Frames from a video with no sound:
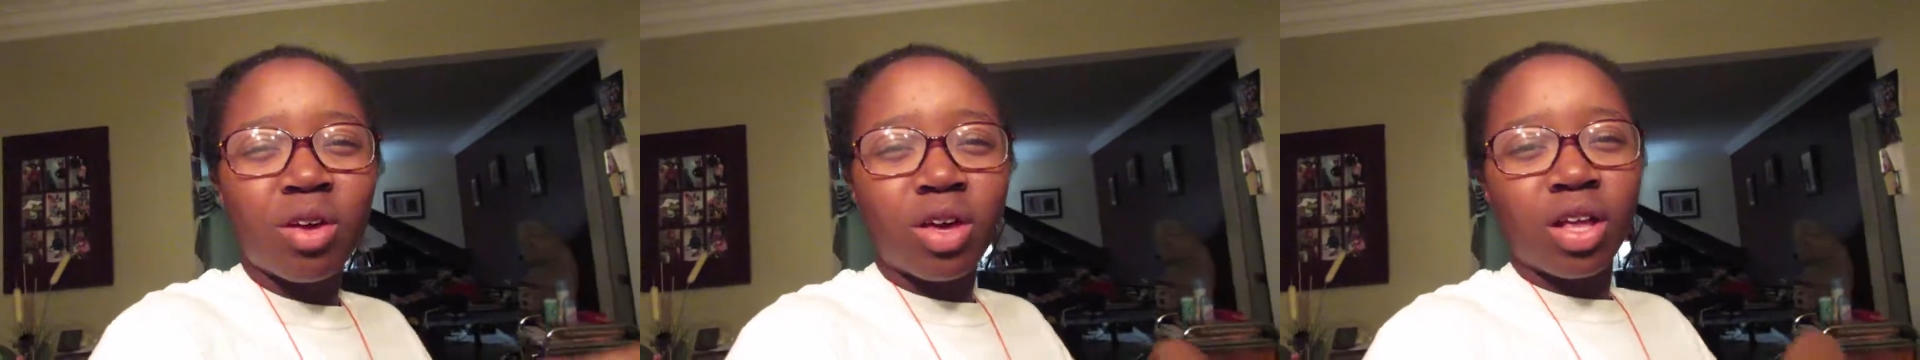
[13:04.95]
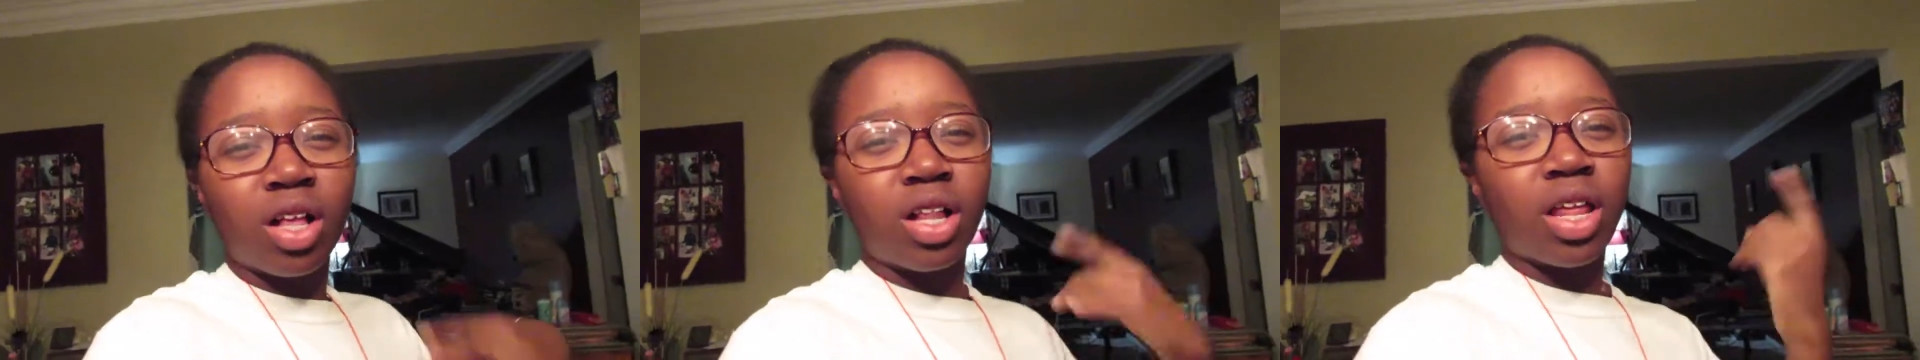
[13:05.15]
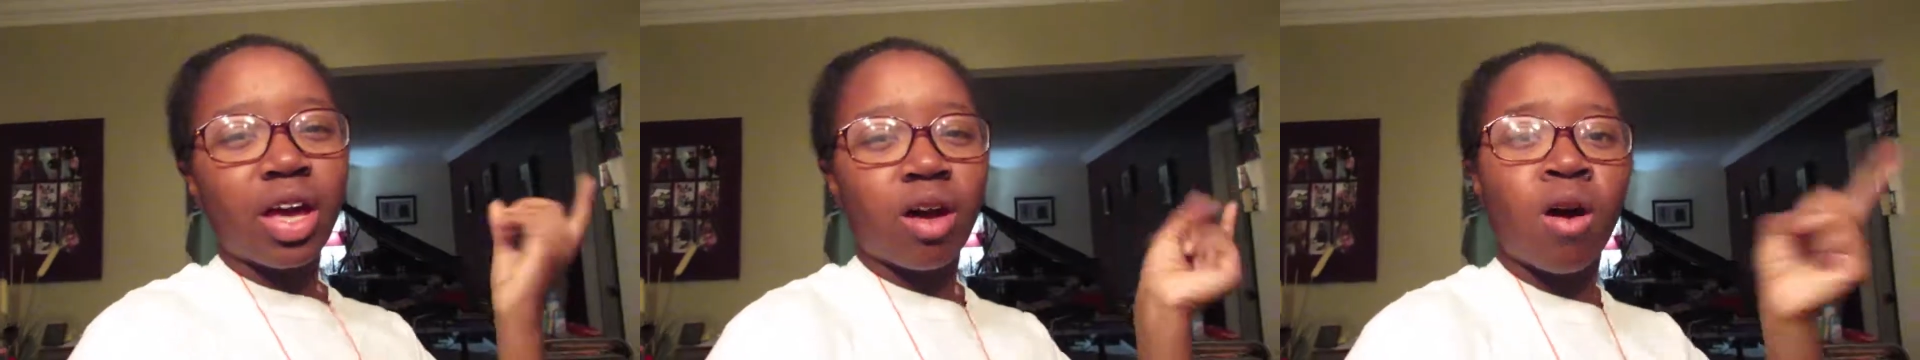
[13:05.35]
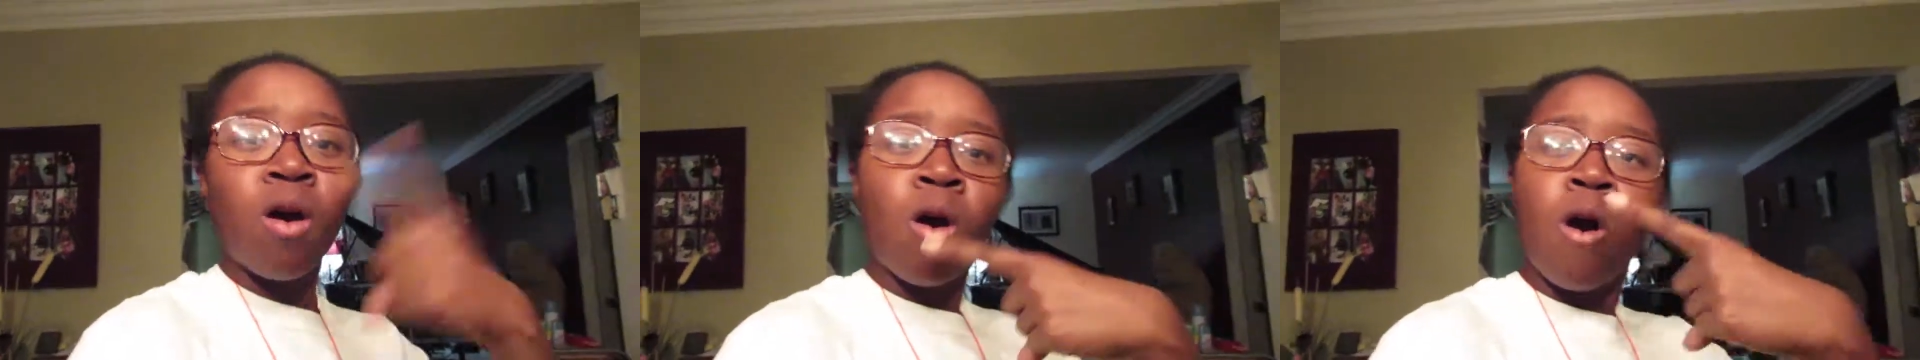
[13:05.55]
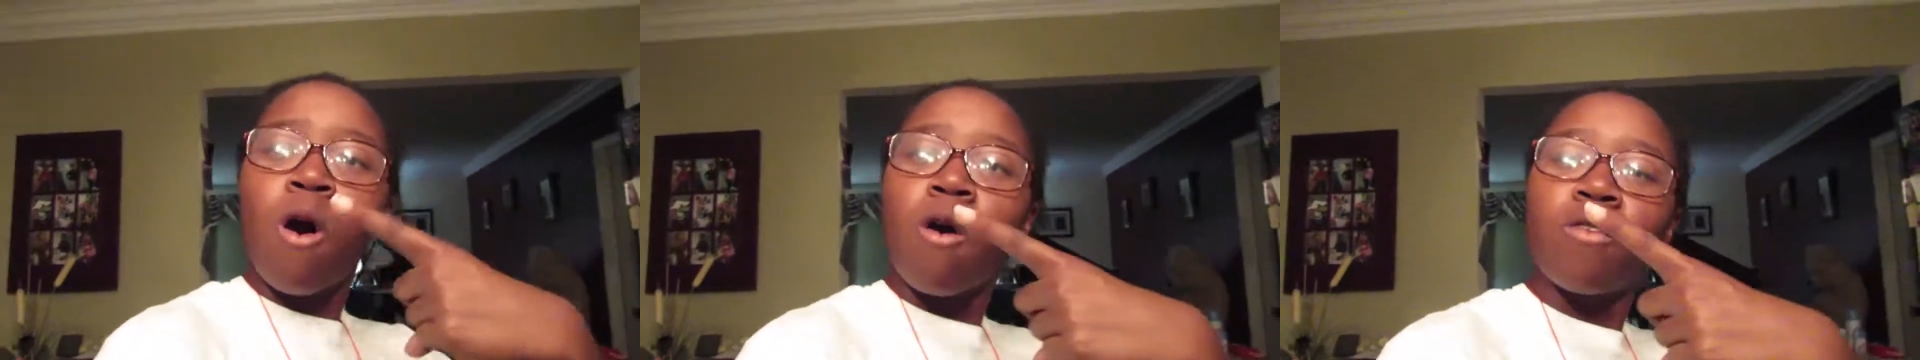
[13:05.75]
You can click
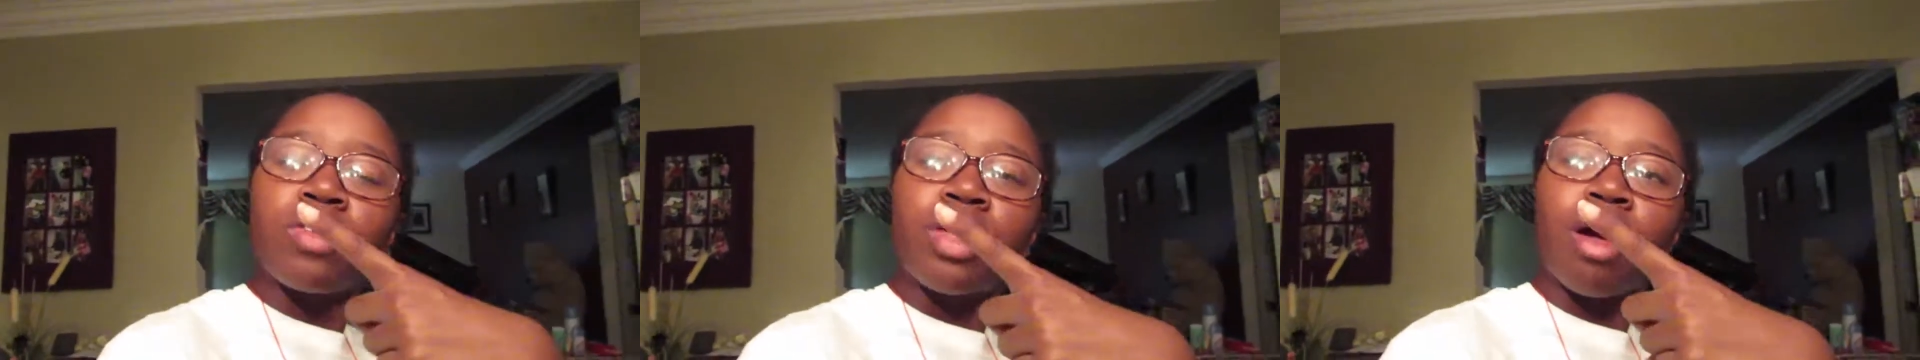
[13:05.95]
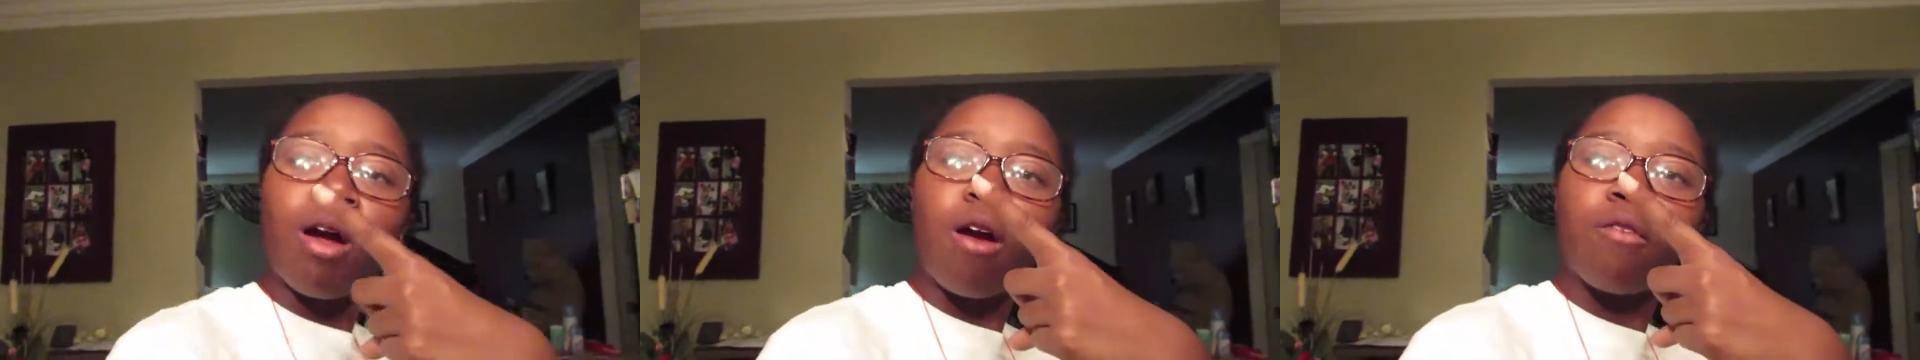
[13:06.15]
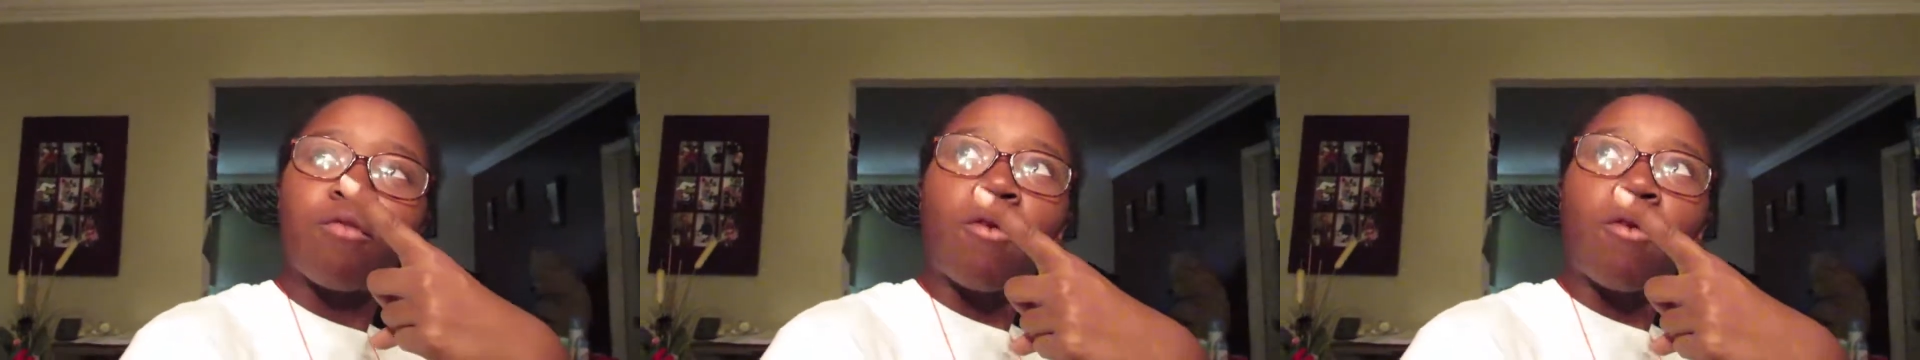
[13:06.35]
over there